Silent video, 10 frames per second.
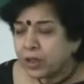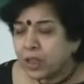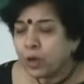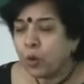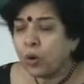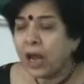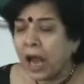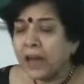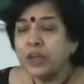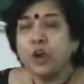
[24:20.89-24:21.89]
The whole
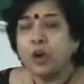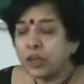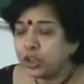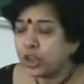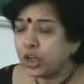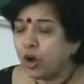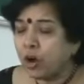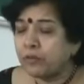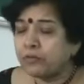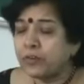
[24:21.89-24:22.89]
ideology
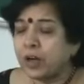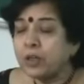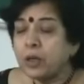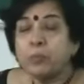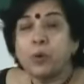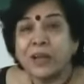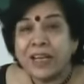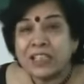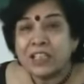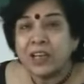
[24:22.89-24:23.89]
of uh,
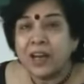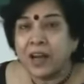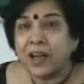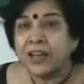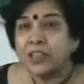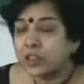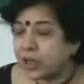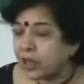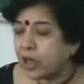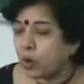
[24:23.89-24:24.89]
protesting against
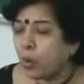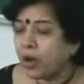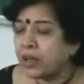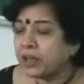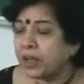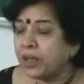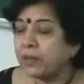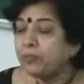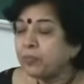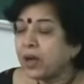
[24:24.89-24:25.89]
inequality,